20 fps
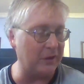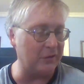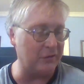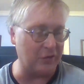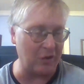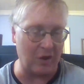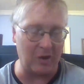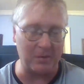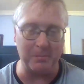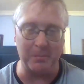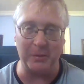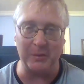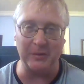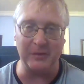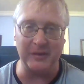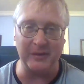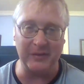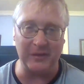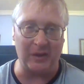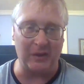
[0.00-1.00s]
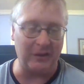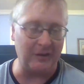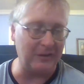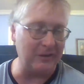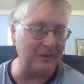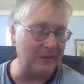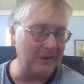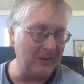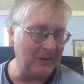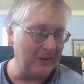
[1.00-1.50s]
John Byrne did the
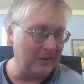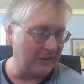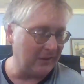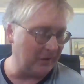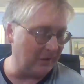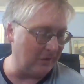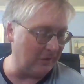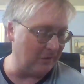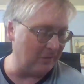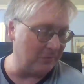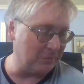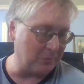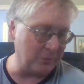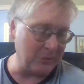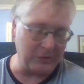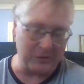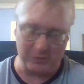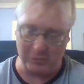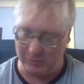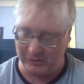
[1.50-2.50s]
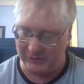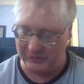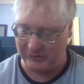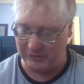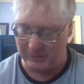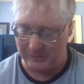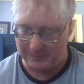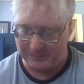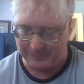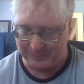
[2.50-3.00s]
art. Oh, really cool
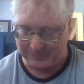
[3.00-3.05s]
issue.